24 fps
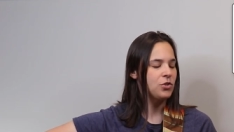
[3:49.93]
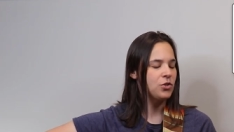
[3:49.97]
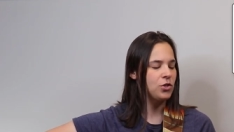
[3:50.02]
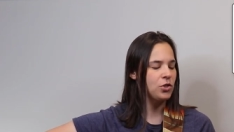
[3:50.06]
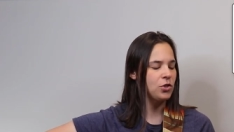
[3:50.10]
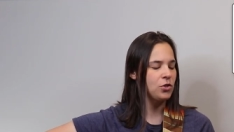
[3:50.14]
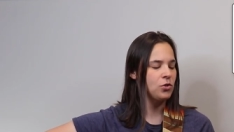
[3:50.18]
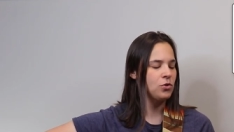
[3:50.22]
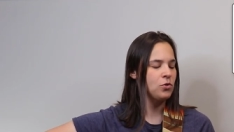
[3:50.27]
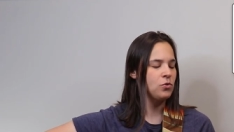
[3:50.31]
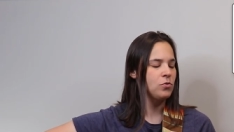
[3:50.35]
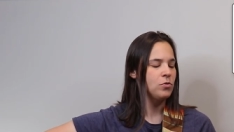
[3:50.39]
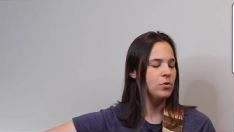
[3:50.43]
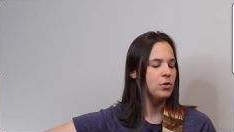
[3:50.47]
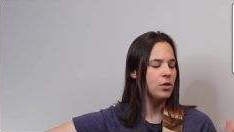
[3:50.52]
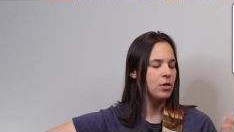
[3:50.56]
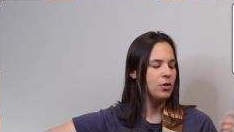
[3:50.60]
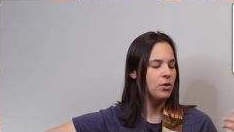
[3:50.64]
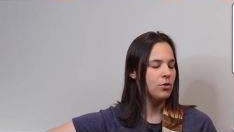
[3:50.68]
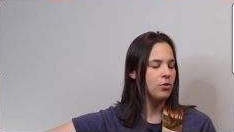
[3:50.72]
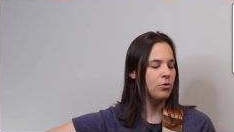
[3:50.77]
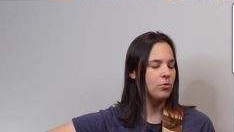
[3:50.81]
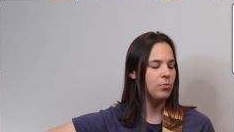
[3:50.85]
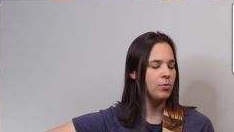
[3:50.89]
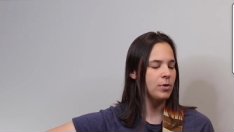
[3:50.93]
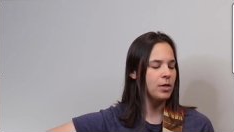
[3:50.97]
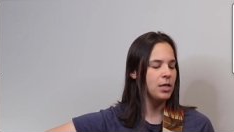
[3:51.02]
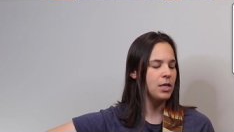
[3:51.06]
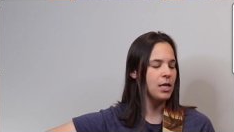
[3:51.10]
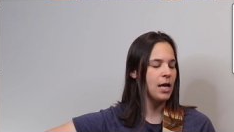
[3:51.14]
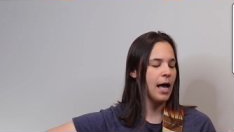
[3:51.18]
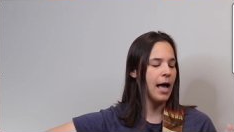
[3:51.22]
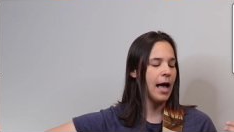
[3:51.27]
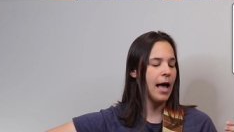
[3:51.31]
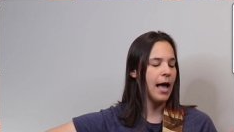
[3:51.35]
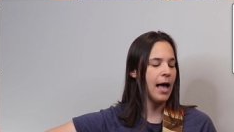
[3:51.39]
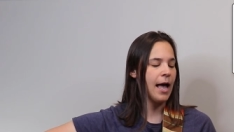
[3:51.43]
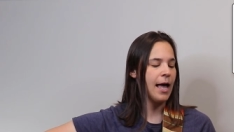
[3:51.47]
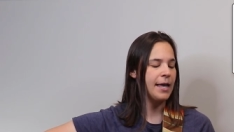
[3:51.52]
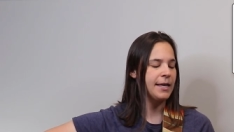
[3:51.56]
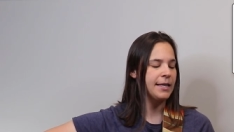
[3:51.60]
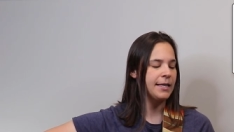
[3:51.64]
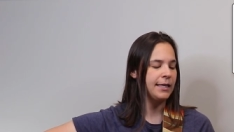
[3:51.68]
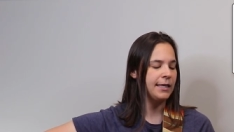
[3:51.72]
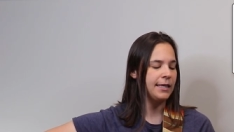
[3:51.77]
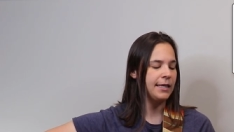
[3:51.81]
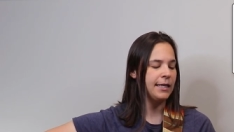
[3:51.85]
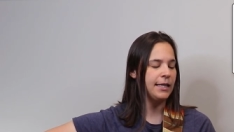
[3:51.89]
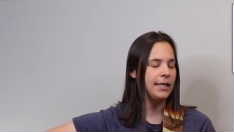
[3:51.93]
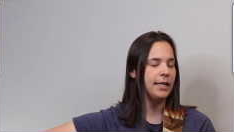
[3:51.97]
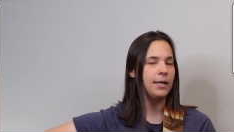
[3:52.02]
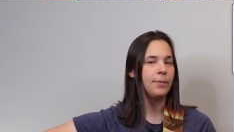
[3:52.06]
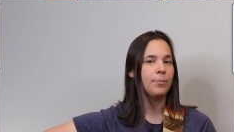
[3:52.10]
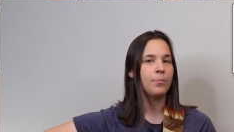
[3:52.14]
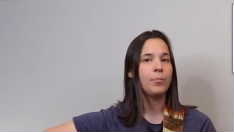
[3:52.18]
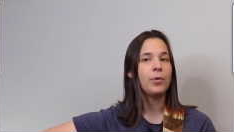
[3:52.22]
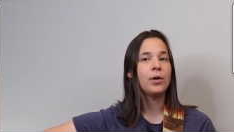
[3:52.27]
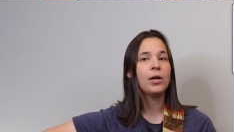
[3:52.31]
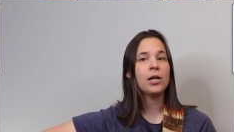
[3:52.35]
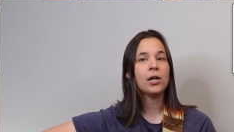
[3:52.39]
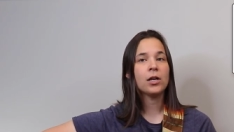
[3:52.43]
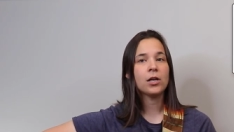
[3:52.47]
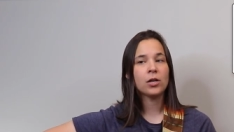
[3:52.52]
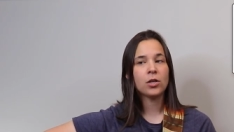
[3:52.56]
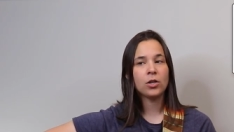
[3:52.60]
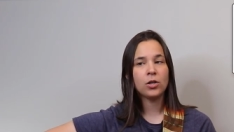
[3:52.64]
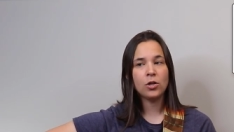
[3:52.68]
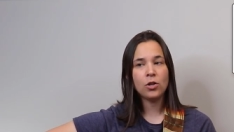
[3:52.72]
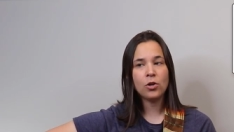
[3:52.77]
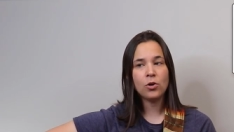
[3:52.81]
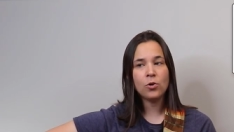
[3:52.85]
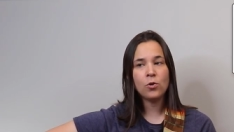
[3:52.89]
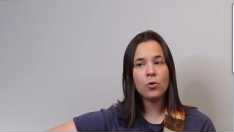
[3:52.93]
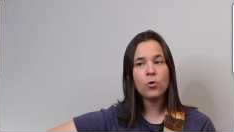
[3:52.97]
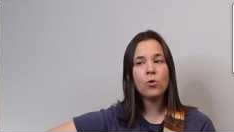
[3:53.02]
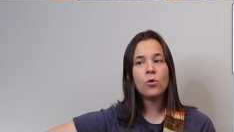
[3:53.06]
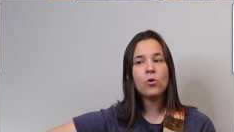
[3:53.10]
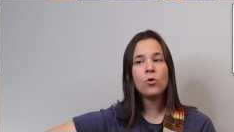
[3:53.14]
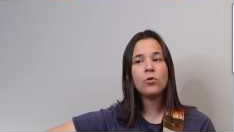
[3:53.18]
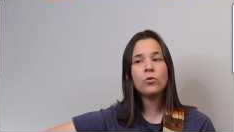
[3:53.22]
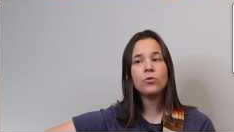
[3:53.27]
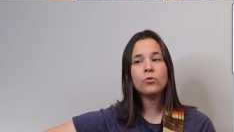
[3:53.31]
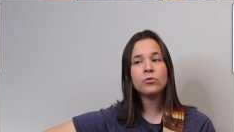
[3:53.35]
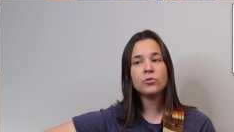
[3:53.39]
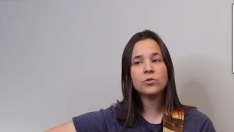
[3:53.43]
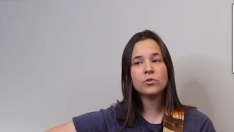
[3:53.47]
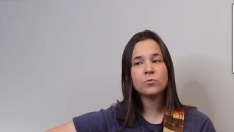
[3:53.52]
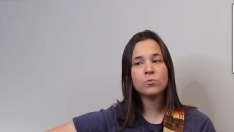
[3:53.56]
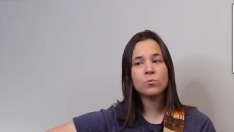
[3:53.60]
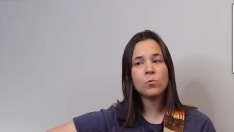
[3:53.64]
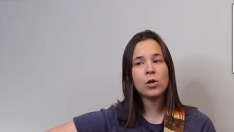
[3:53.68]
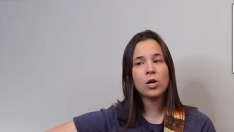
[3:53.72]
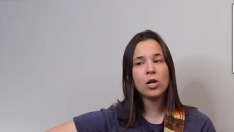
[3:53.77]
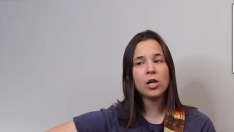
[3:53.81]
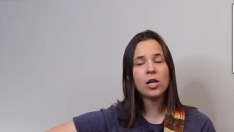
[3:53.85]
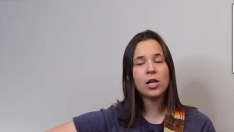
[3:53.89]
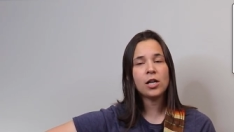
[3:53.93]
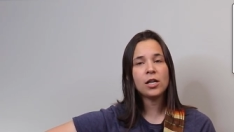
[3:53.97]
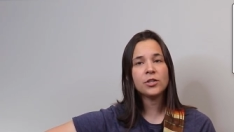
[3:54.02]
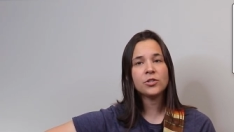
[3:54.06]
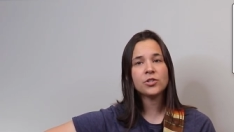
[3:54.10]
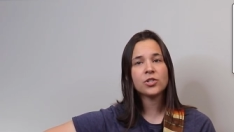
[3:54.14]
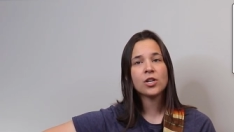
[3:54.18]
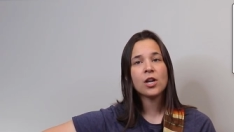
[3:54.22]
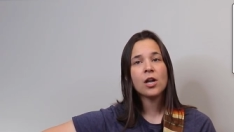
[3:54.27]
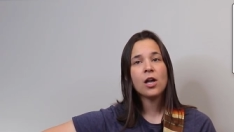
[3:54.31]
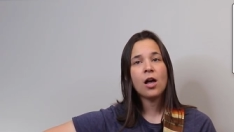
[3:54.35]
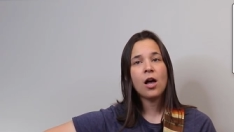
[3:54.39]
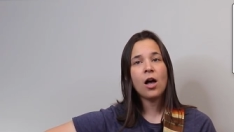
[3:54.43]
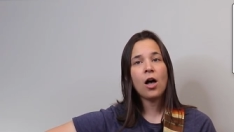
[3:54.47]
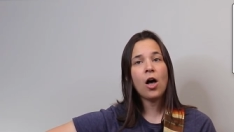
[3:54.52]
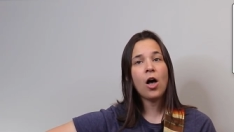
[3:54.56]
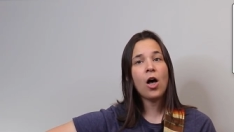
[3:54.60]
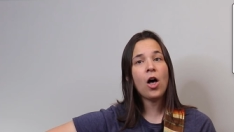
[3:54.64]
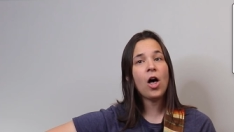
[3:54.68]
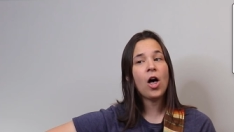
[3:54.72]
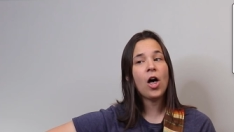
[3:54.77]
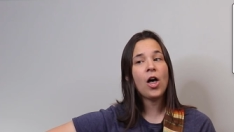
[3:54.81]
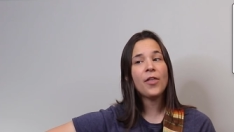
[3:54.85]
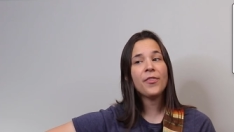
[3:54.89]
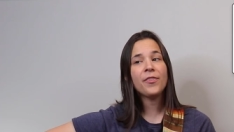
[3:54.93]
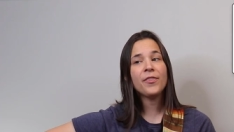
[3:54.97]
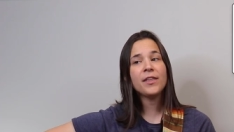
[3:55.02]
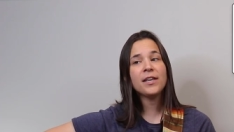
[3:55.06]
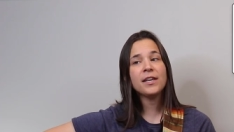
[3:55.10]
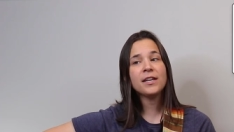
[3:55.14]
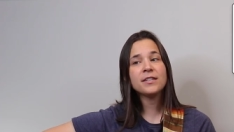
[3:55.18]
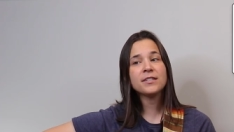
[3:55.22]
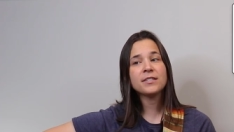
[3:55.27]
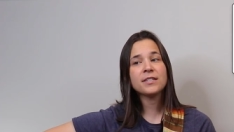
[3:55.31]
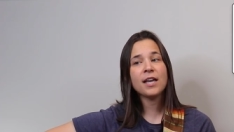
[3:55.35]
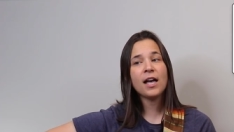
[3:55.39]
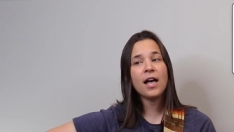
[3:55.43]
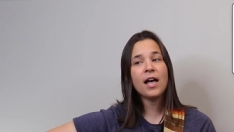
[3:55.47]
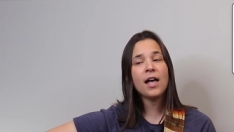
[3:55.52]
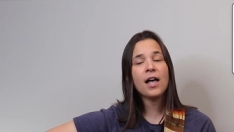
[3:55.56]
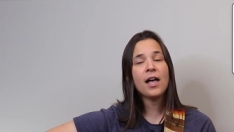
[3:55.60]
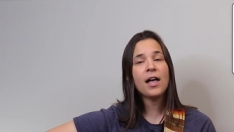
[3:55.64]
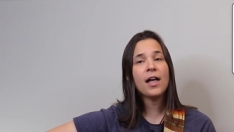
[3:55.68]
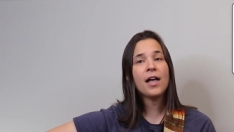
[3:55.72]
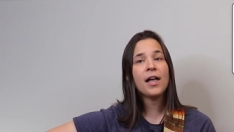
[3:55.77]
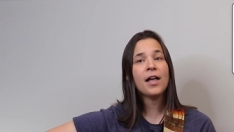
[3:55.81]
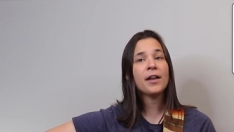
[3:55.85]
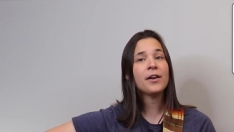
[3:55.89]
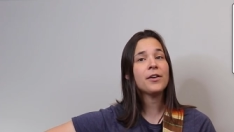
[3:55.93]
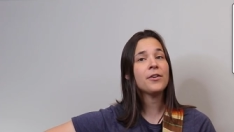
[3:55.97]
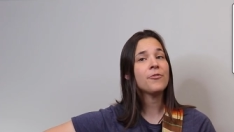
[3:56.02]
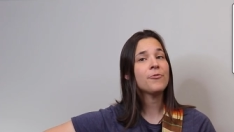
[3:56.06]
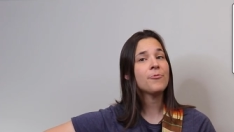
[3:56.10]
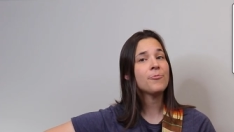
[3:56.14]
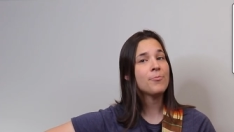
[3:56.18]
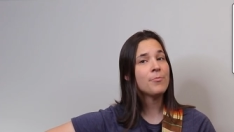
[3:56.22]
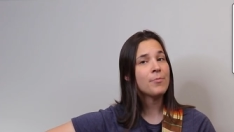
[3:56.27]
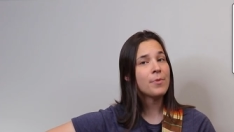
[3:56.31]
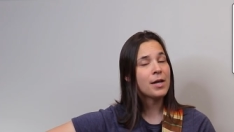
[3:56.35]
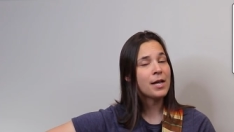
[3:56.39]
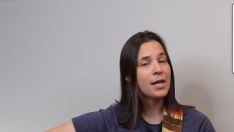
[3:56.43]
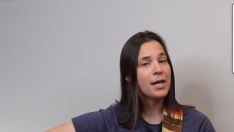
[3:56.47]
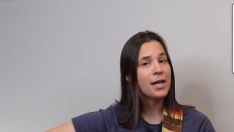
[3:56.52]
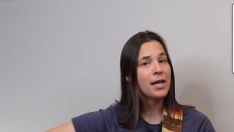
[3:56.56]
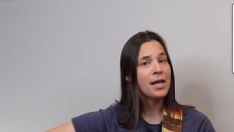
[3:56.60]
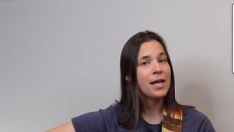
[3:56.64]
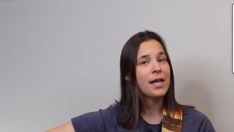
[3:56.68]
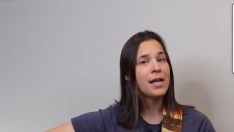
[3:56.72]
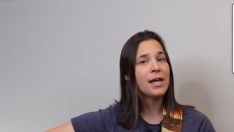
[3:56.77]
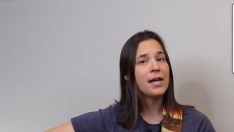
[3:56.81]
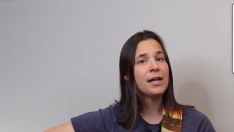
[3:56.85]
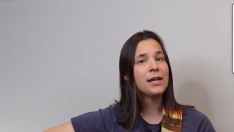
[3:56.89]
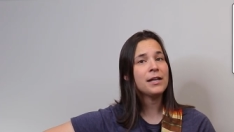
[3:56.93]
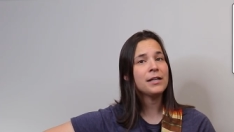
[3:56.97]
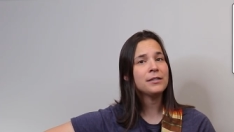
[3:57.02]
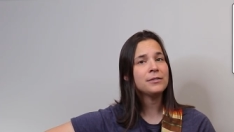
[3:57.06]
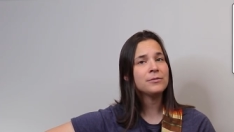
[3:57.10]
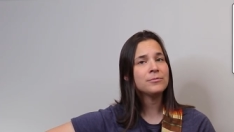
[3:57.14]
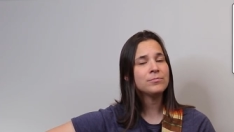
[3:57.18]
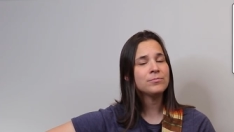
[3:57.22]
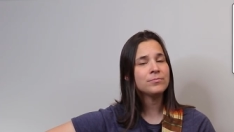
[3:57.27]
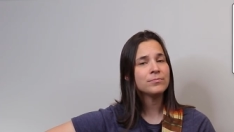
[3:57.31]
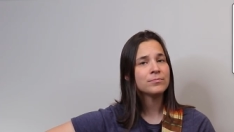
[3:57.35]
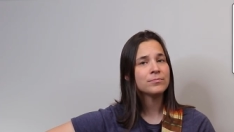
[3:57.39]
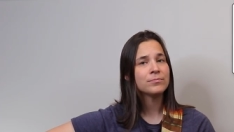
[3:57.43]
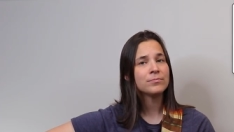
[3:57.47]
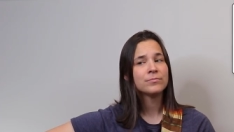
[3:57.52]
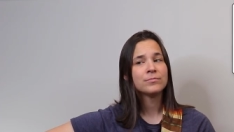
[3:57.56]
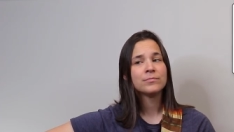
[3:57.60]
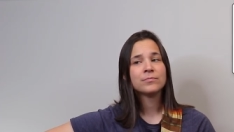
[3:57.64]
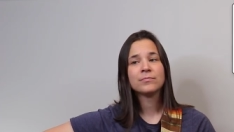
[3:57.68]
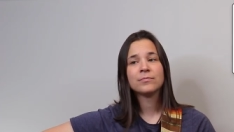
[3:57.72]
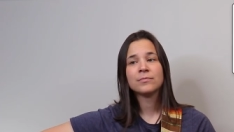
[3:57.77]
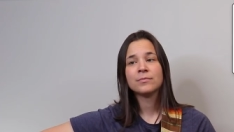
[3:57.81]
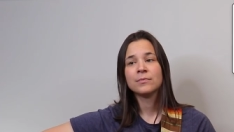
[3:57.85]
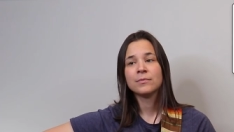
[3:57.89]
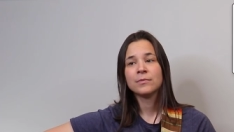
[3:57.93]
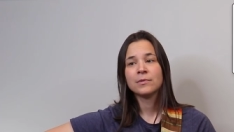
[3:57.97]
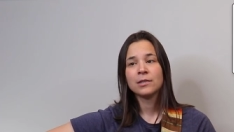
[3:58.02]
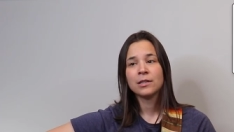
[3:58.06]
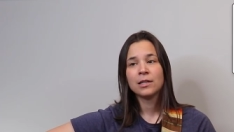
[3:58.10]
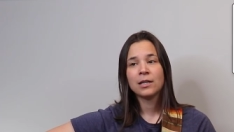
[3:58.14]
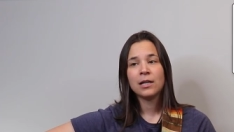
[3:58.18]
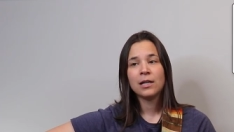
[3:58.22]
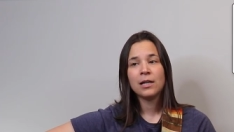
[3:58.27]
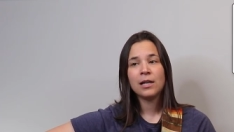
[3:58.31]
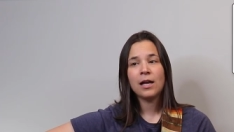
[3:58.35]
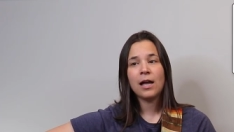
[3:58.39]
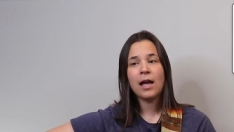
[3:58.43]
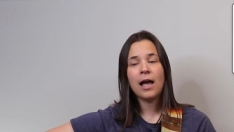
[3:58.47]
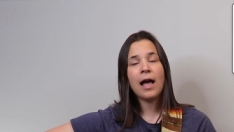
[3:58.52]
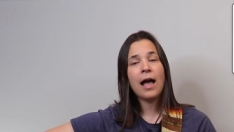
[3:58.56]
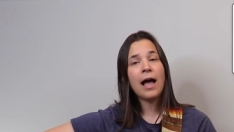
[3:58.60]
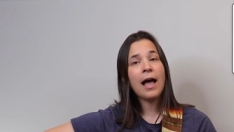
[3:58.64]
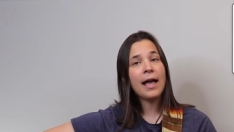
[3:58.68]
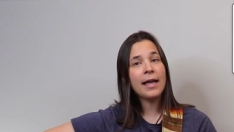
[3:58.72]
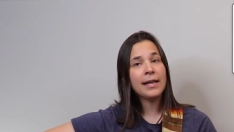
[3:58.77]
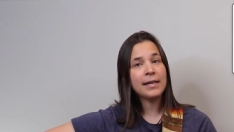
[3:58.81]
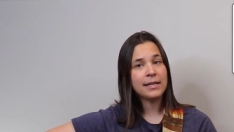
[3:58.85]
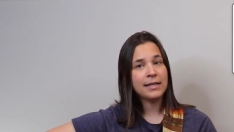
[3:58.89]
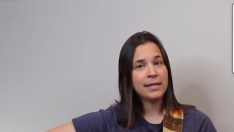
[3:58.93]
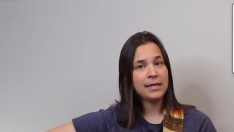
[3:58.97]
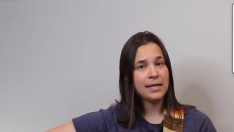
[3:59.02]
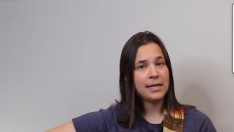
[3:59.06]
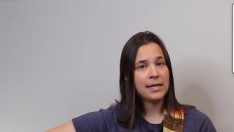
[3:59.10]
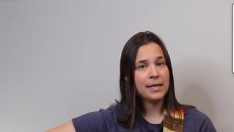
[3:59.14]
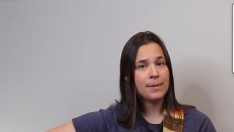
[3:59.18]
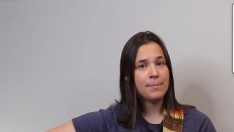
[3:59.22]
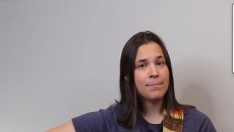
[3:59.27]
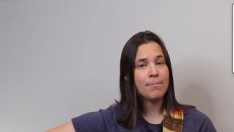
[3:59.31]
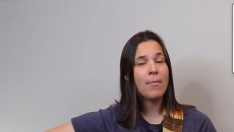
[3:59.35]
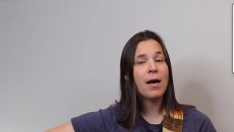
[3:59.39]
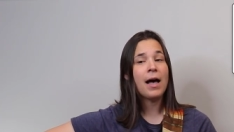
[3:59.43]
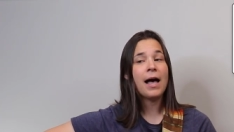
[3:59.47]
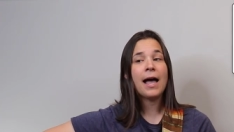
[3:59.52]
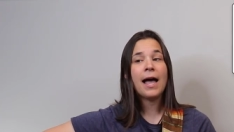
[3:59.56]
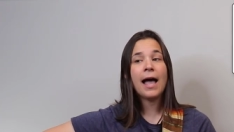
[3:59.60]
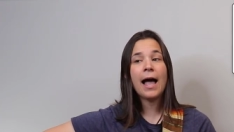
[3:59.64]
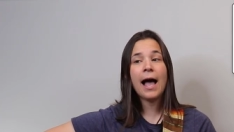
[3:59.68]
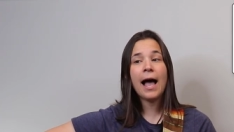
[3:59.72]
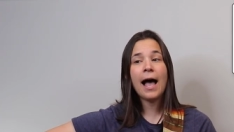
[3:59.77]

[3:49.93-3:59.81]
two, three. I keep a close watch on this heart of mine. I keep my